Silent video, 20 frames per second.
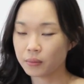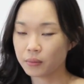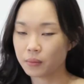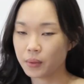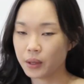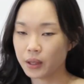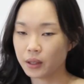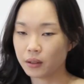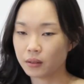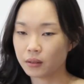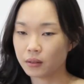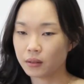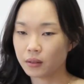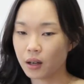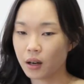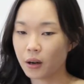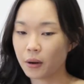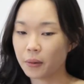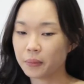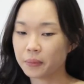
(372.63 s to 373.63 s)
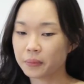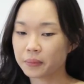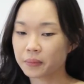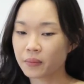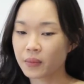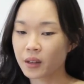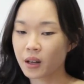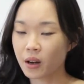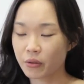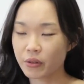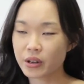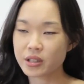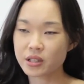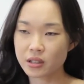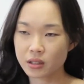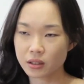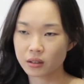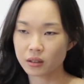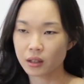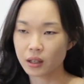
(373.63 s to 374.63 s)
being a
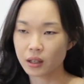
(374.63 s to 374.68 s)
resident.